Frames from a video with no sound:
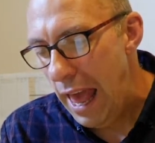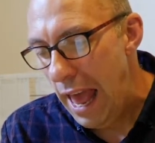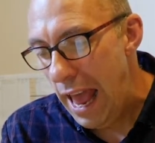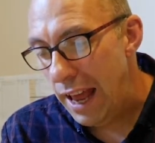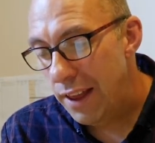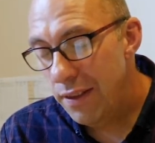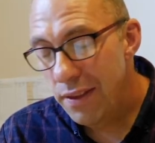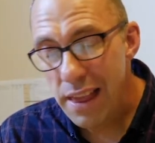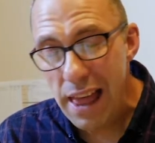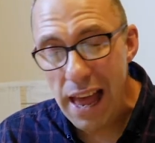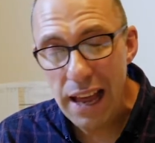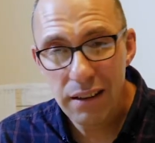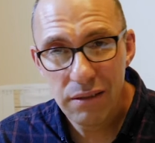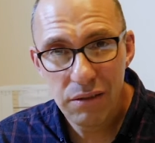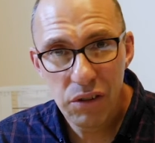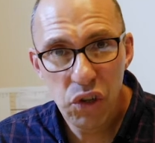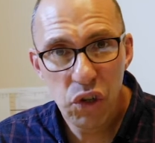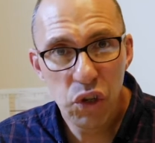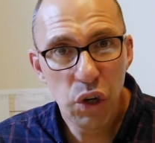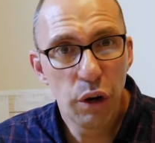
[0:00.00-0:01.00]
And
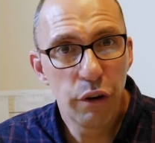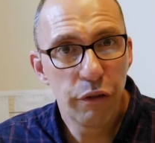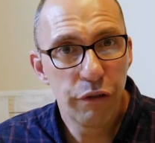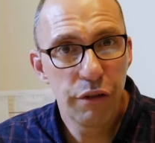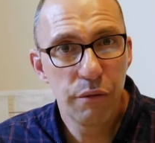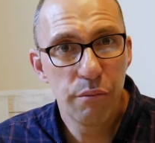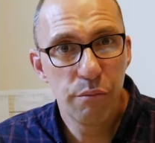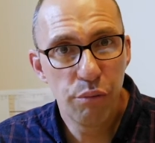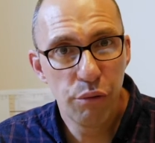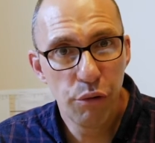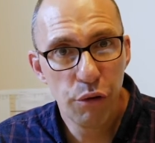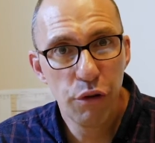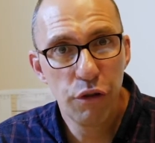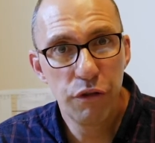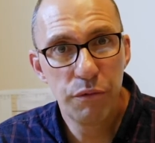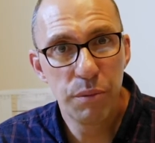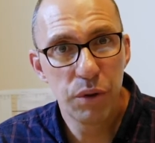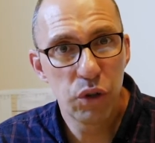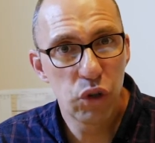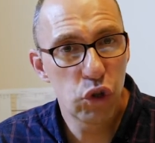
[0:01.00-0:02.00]
that self
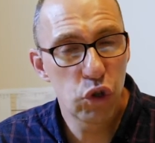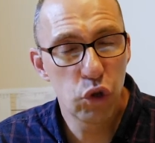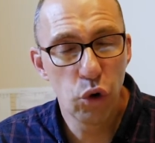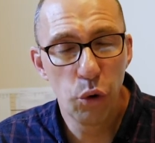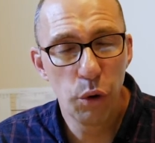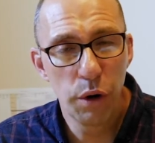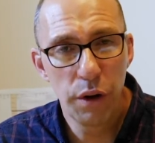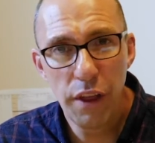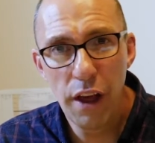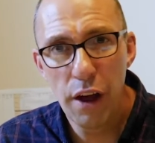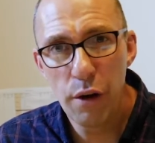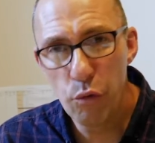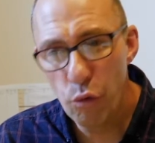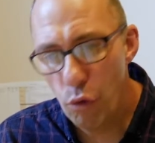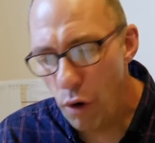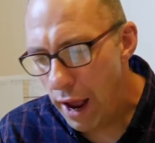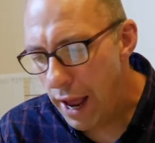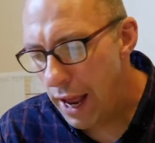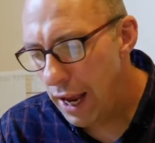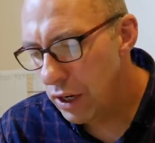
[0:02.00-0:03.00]
improvement story, that
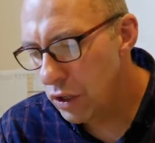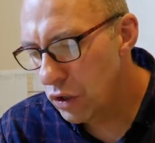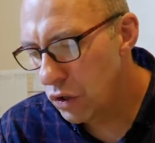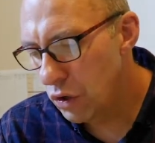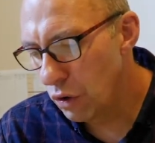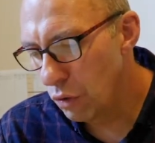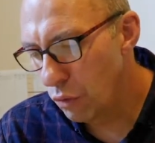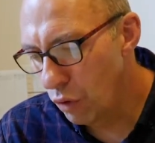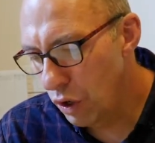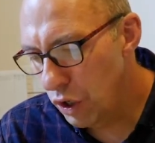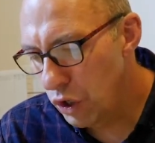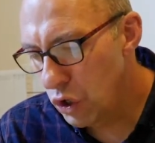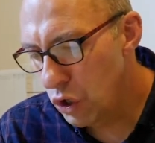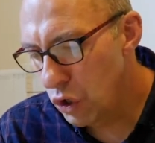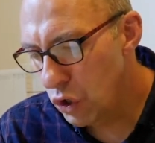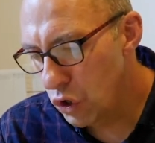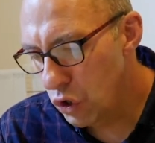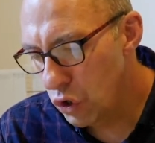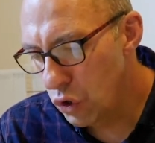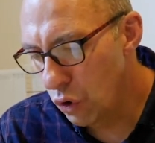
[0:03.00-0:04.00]
rags to
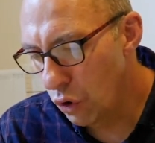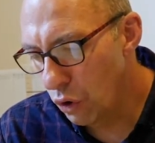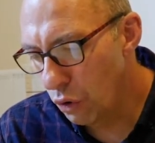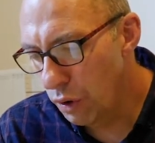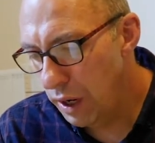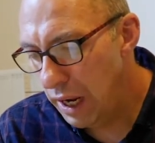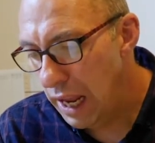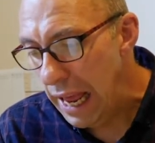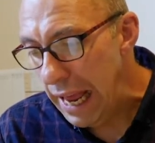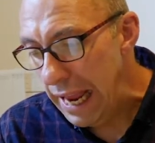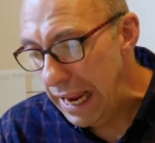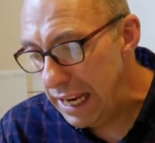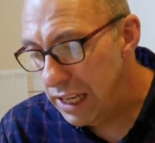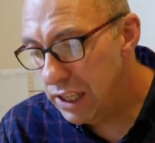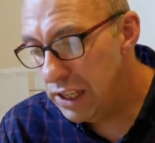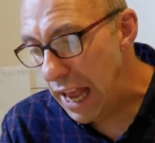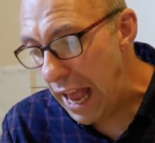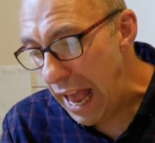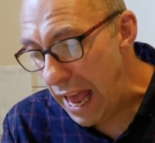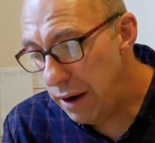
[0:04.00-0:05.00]
riches story,
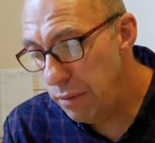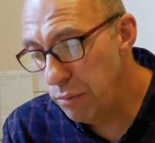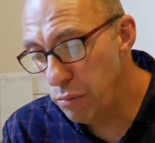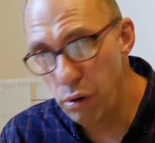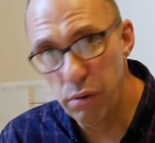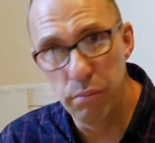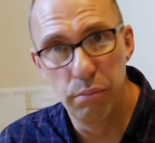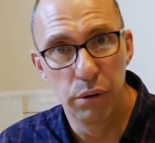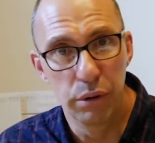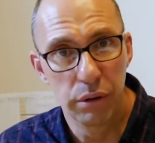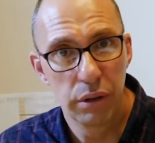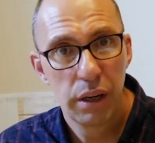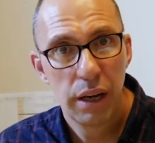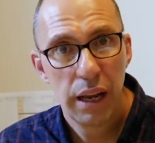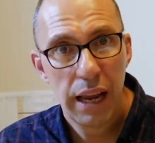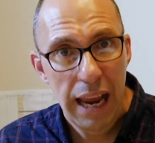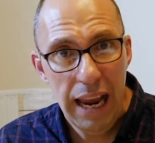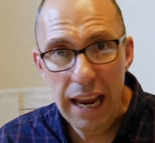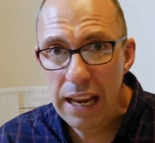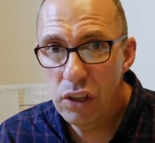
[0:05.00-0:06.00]
is admirable.
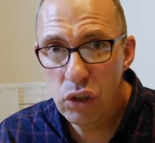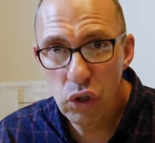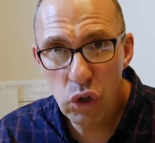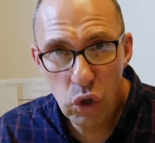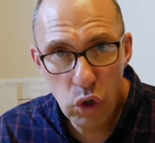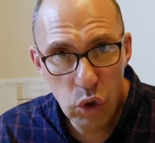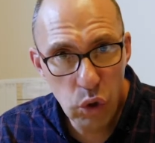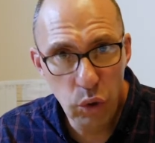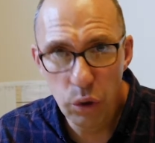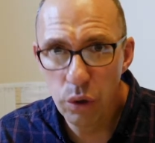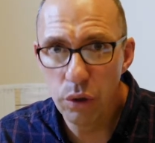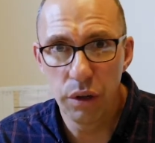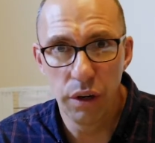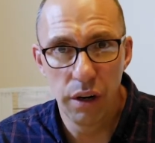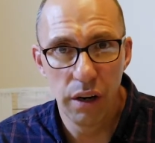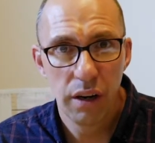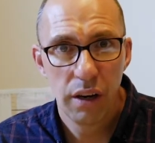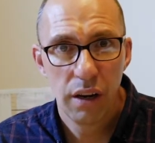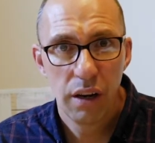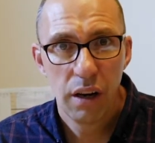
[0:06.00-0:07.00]
It's
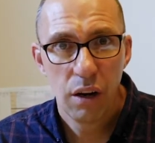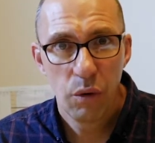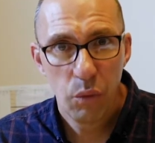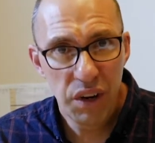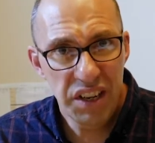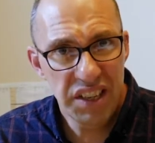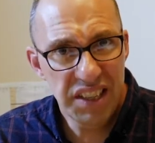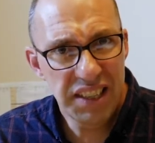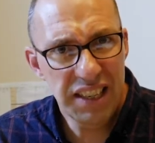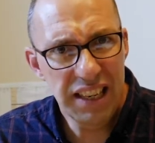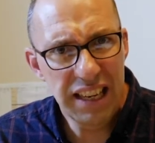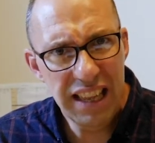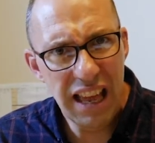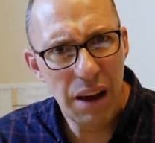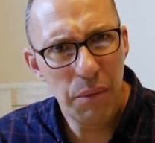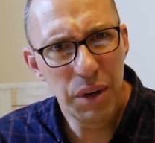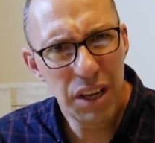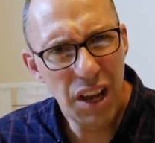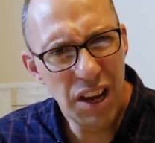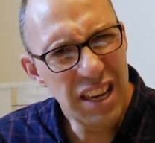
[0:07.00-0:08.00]
good we see
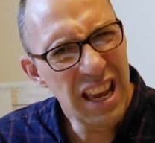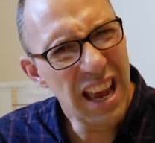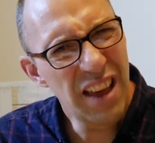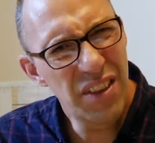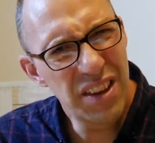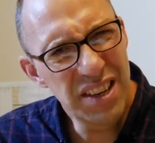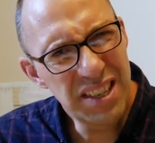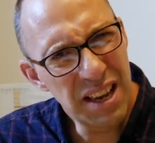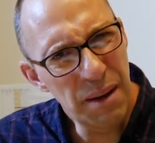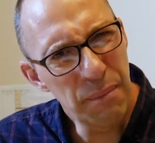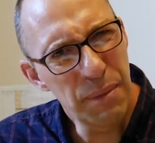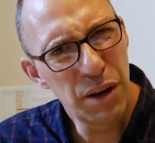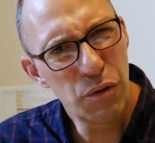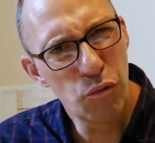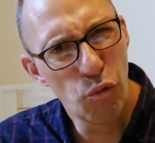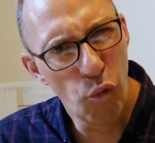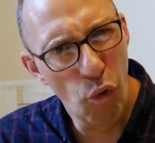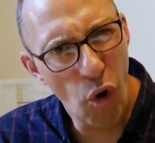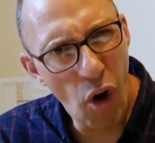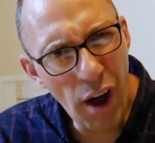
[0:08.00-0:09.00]
that we go, yeah, there's
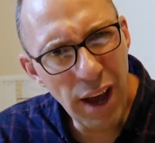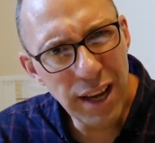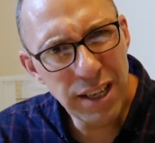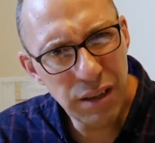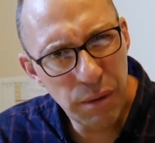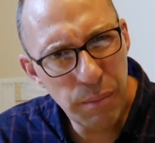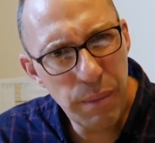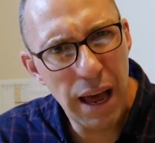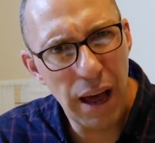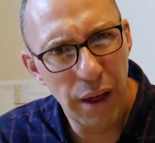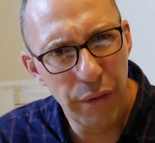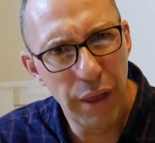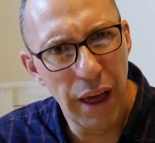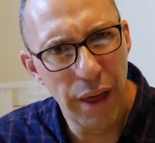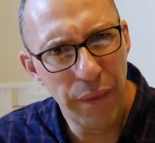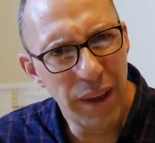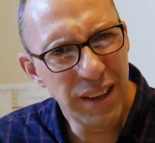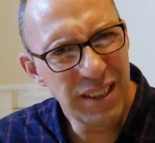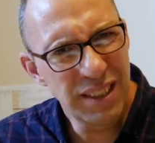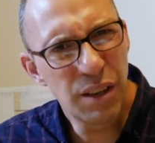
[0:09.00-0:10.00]
something right about
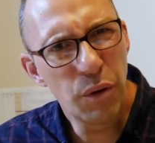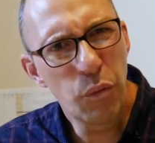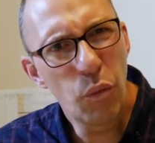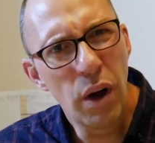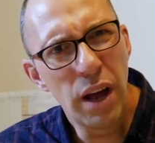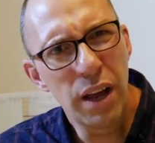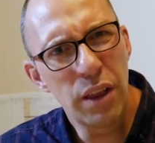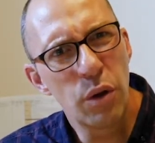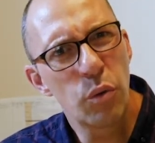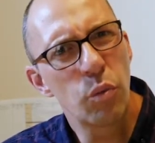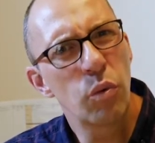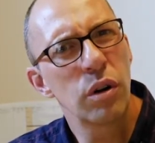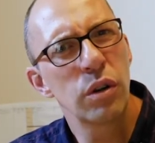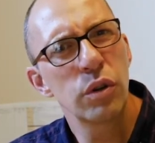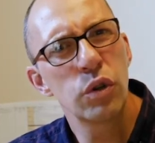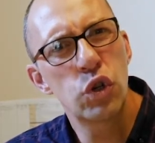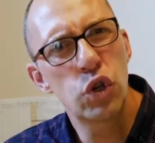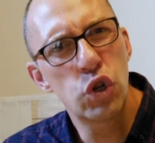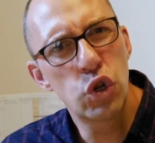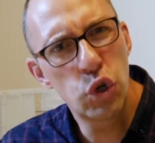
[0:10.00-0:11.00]
that. That's the way the
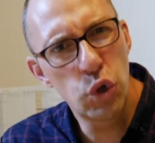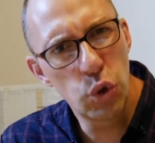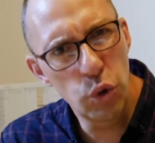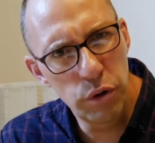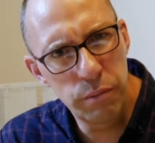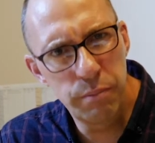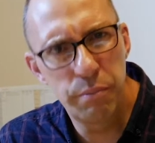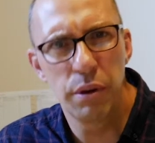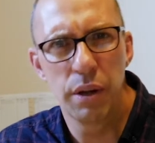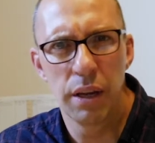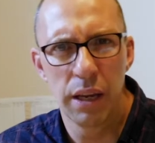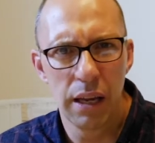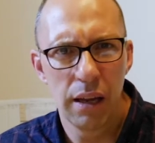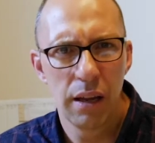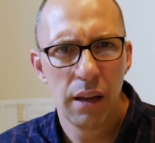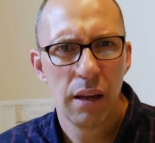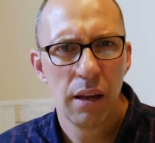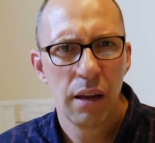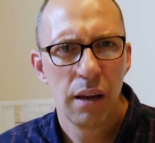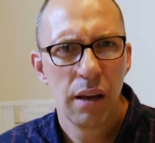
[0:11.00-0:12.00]
world should be.
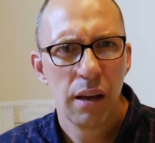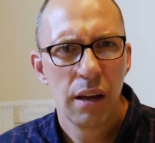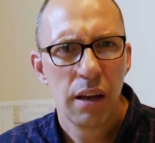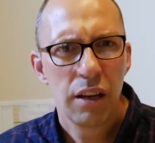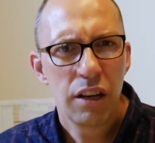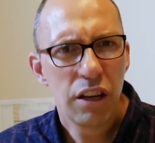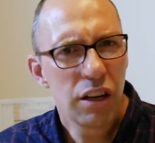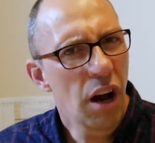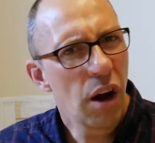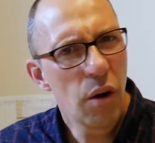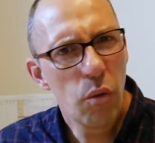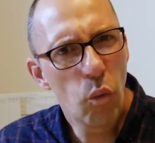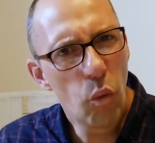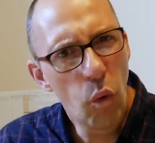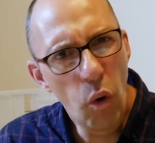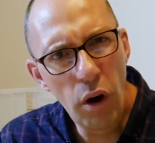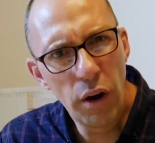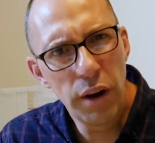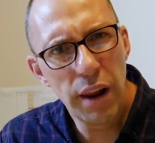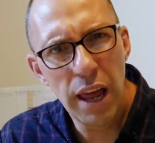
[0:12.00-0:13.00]
You don't
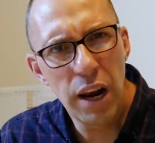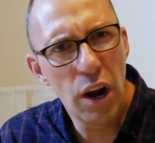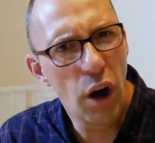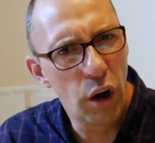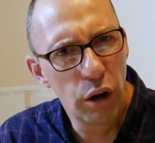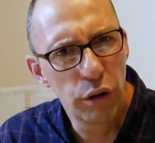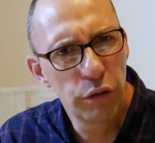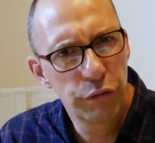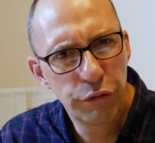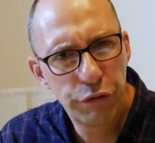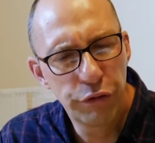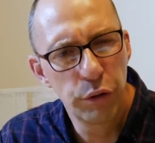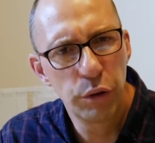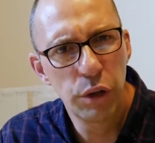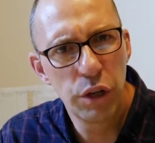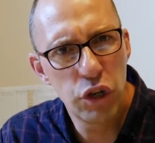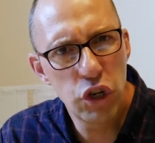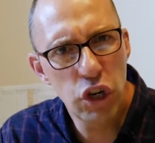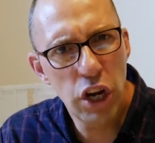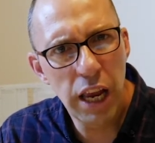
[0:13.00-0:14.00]
want an old
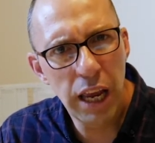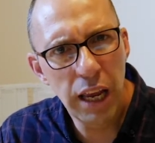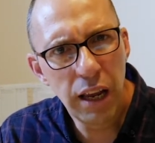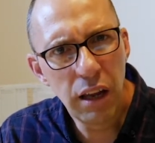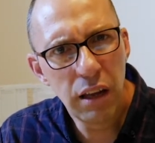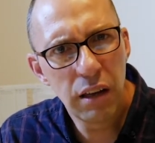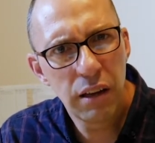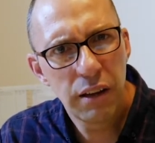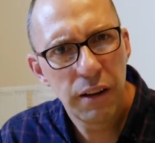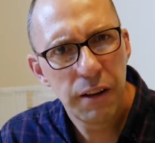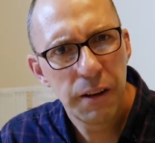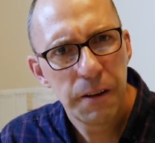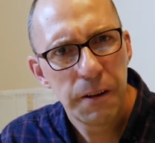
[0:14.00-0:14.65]
foolish king.